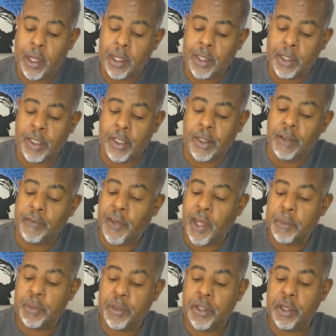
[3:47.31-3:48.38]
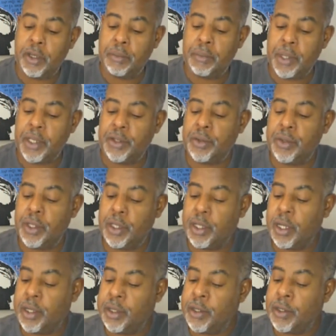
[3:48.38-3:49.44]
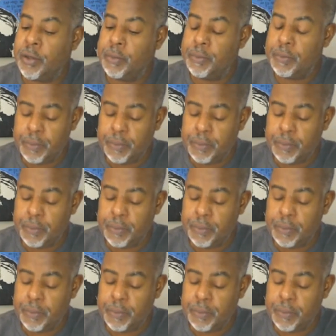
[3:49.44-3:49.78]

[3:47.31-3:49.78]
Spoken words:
65% of bets on the Thunder.